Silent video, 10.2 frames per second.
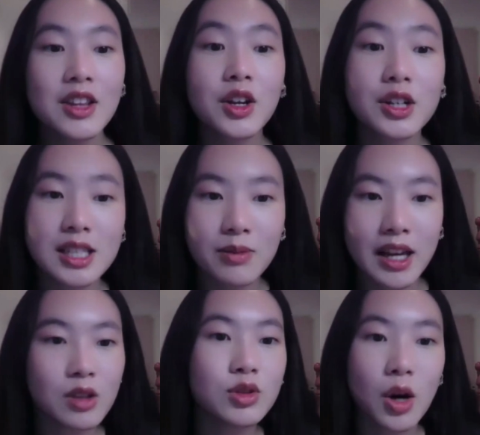There's some
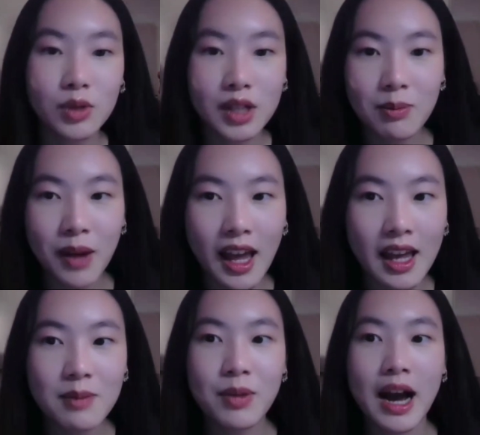that you don't need to
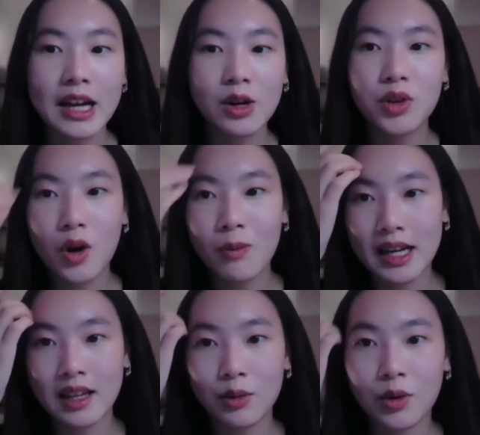pay, but I don't know
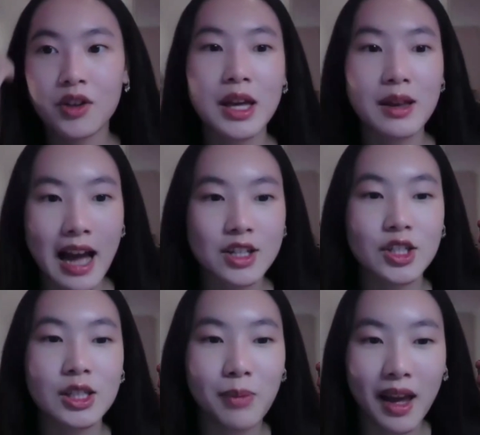many where they
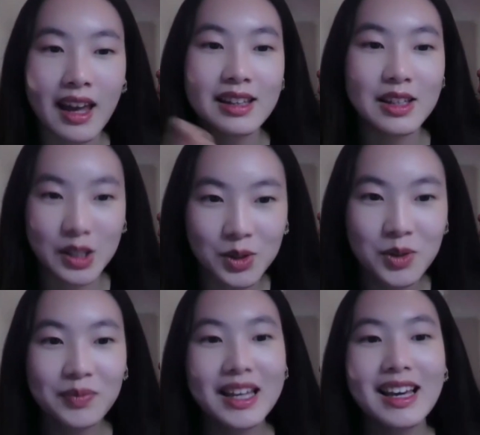actually pay you.